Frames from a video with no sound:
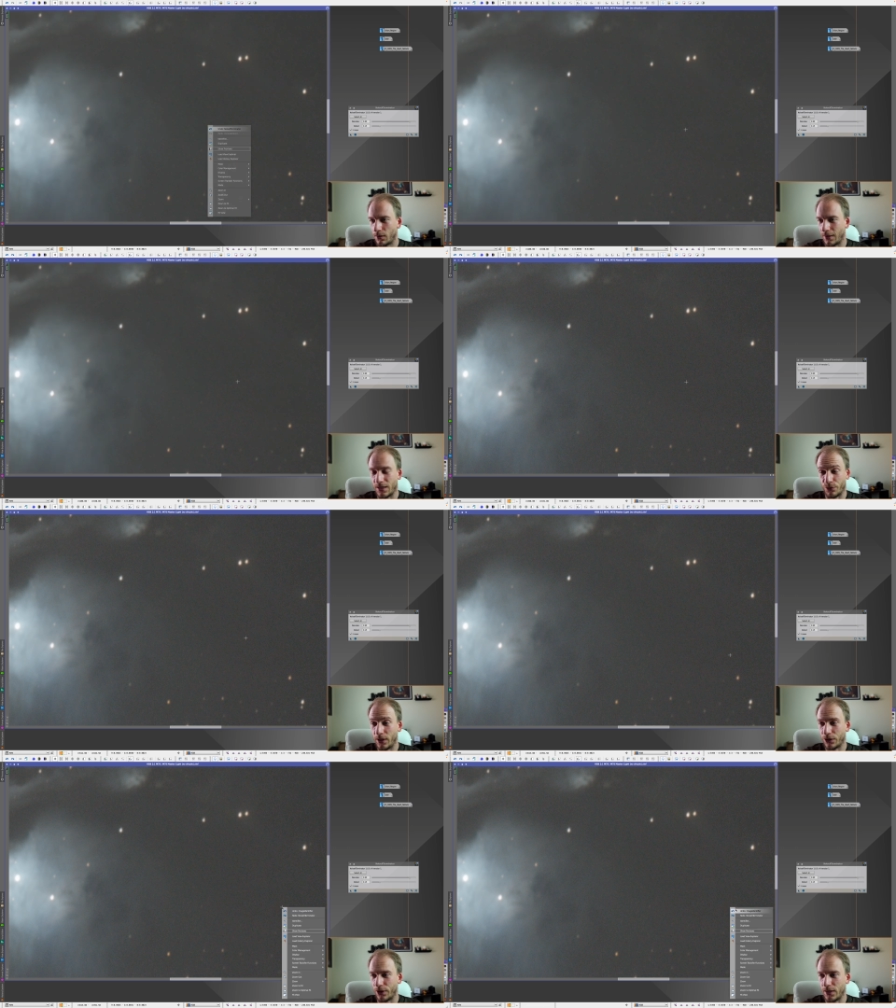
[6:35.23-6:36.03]
that's
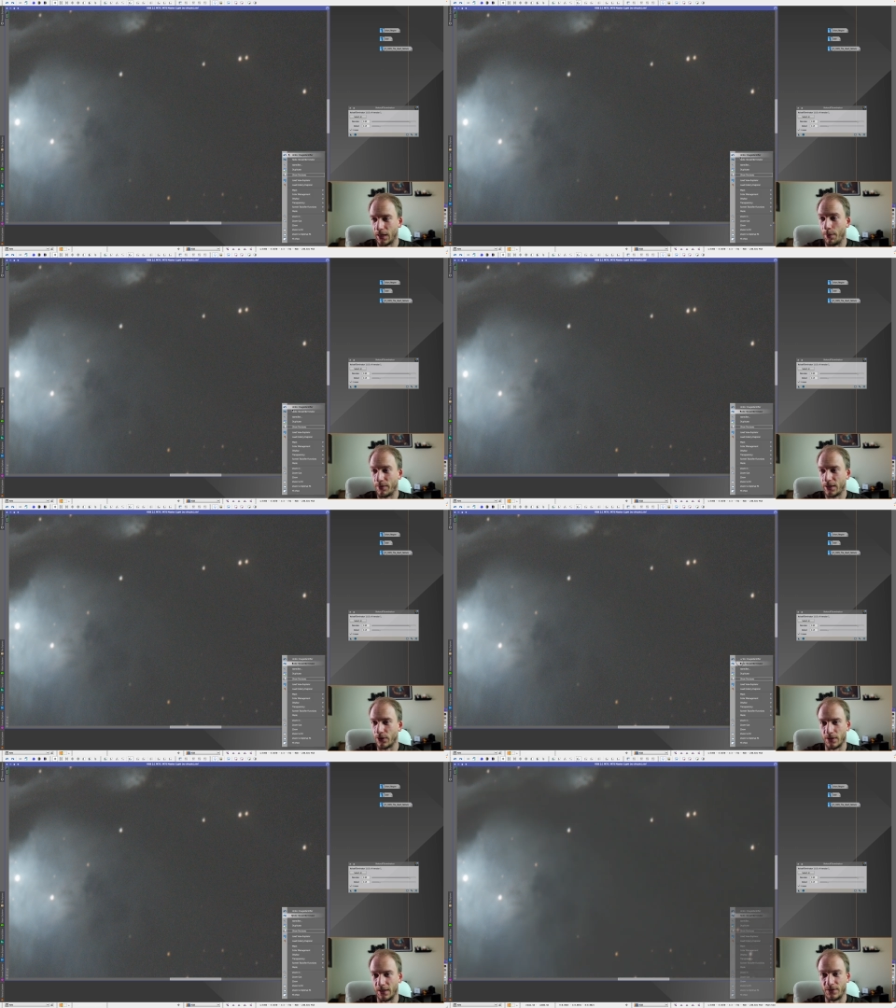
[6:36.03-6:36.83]
really crazy i'm serious
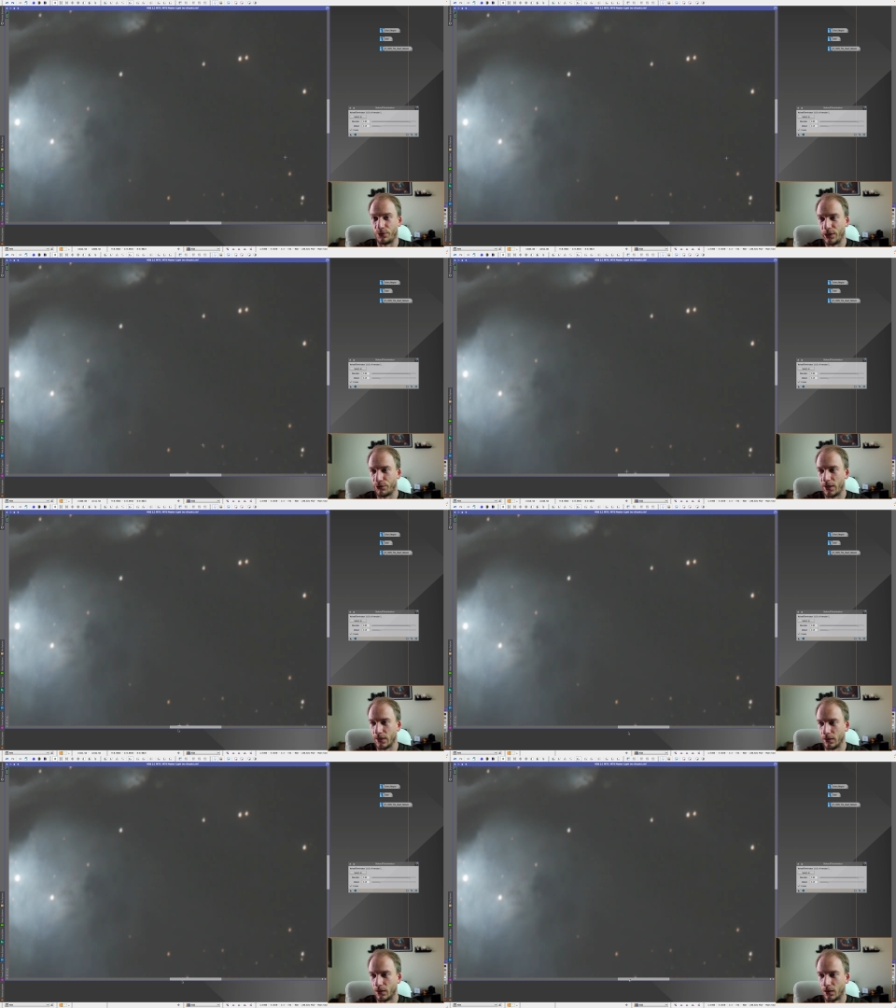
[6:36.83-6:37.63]
that's, that's really crazy